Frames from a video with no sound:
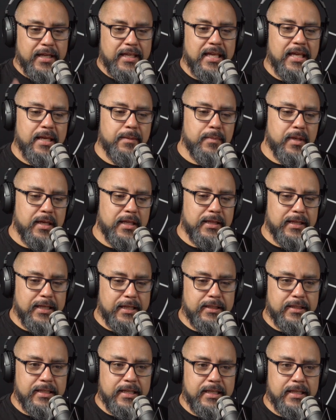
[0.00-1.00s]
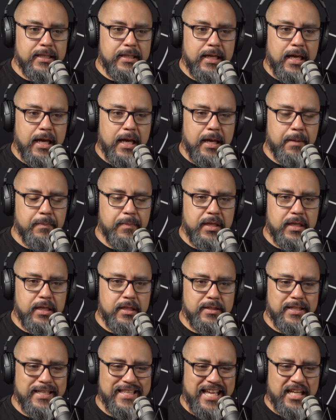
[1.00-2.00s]
Akeem in LinkedIn.
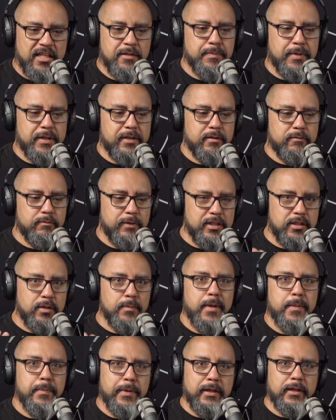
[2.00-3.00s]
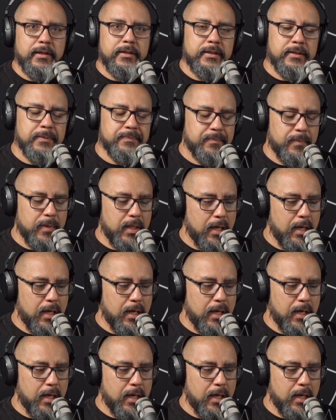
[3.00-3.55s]
He's an expert resume builder.